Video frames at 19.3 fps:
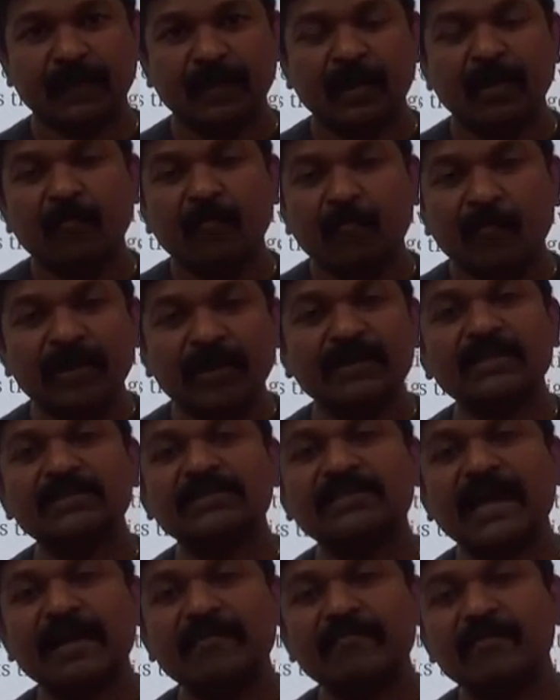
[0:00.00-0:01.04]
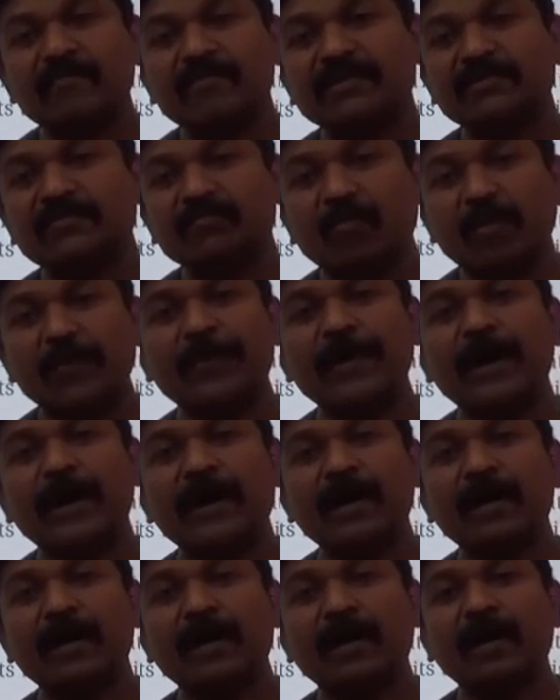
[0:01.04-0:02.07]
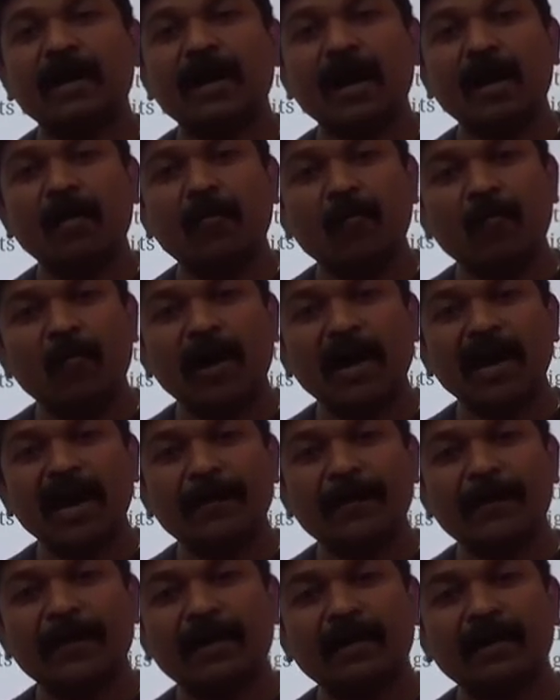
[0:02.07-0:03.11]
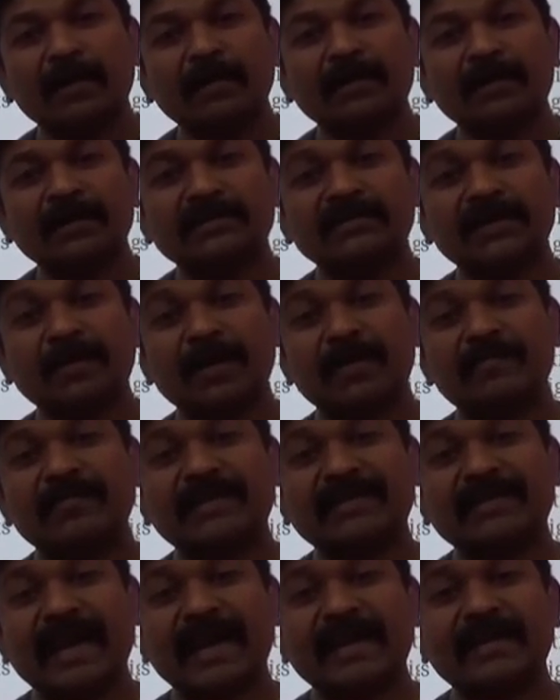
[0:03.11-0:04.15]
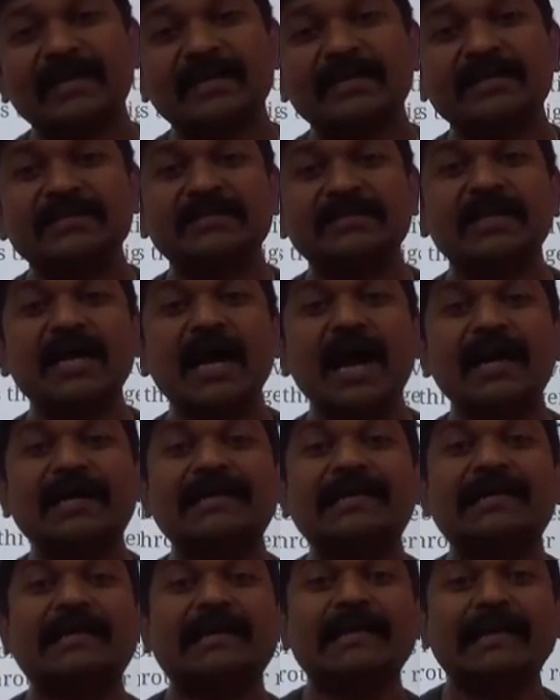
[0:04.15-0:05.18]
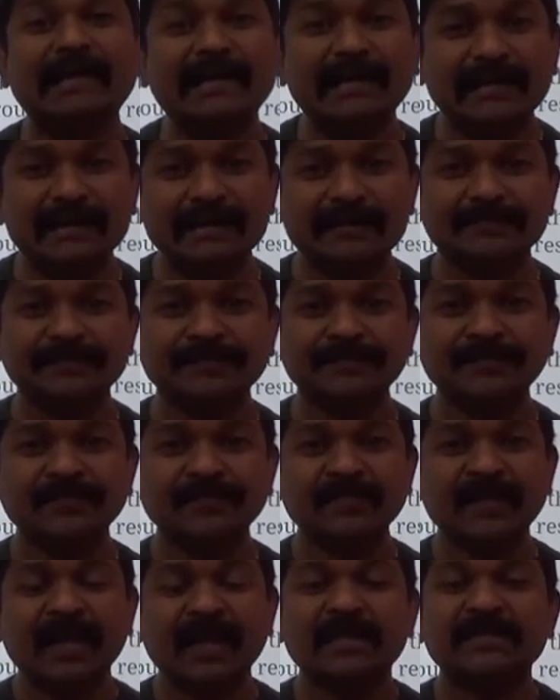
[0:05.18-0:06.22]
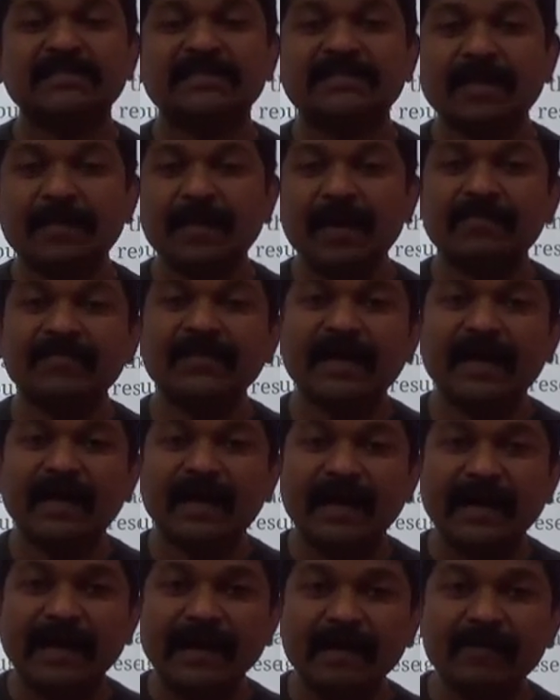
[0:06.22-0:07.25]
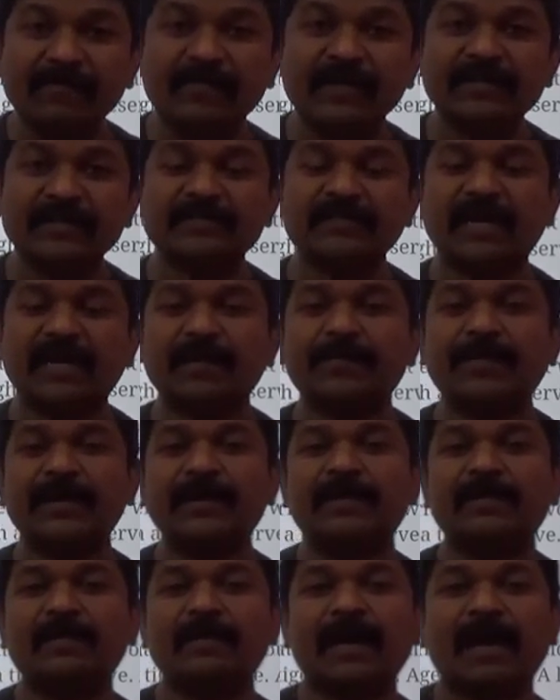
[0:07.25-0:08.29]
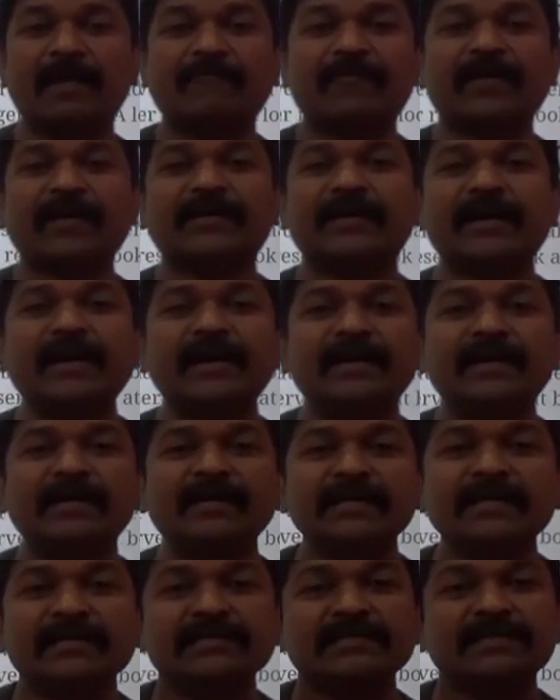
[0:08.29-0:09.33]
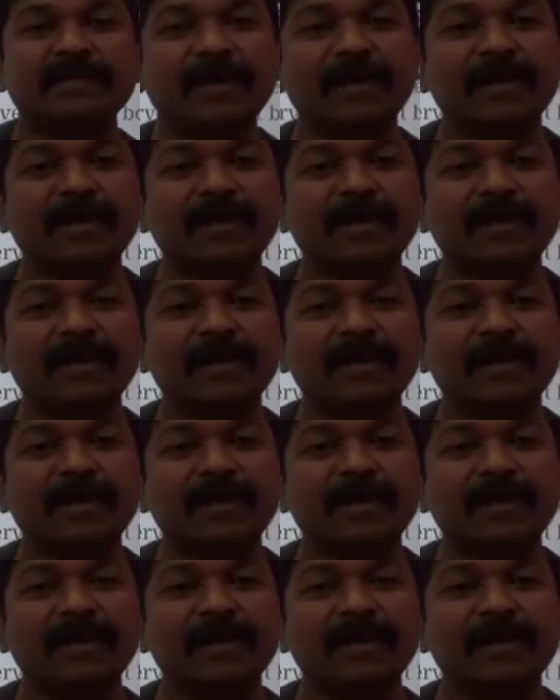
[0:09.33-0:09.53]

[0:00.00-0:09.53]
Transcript: When this highway was opened, now what happened? Some of the tigers got killed, some of the elephants are being affected, some of